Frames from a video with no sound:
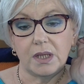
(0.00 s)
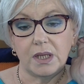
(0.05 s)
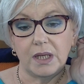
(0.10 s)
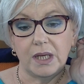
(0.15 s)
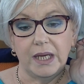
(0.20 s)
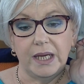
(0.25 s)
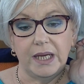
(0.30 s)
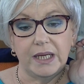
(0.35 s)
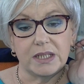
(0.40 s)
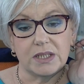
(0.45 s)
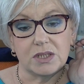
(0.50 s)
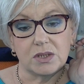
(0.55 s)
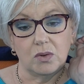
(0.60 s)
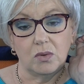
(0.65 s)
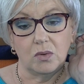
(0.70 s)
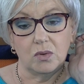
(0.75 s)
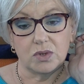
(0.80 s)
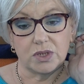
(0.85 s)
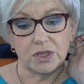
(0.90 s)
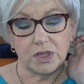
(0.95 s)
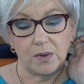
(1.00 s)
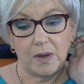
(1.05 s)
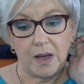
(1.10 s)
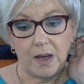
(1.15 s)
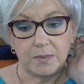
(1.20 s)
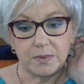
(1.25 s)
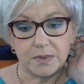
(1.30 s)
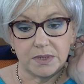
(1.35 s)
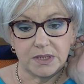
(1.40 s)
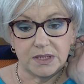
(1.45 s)
It also
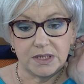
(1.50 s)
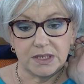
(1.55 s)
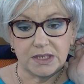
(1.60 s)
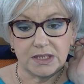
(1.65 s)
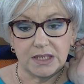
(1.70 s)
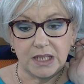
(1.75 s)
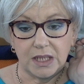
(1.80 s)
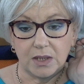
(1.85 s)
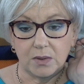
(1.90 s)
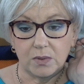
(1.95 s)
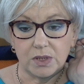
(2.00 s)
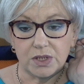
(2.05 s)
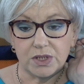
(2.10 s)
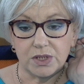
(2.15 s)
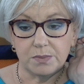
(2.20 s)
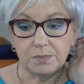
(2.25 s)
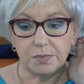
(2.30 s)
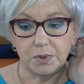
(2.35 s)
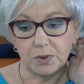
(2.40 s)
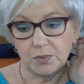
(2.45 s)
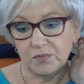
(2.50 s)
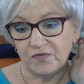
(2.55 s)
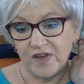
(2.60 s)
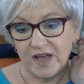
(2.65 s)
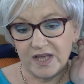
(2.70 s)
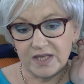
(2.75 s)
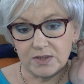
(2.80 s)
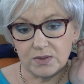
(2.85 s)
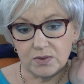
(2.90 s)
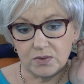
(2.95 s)
helps to distinguish blood
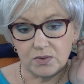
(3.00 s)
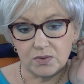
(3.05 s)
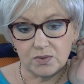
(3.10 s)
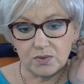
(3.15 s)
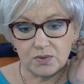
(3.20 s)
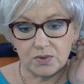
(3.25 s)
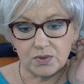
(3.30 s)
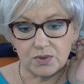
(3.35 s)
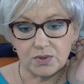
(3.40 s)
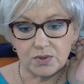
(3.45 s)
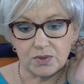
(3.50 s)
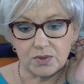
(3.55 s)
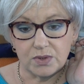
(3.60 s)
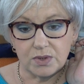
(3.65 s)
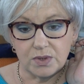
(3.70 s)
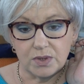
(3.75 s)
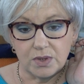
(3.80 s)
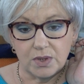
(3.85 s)
vessels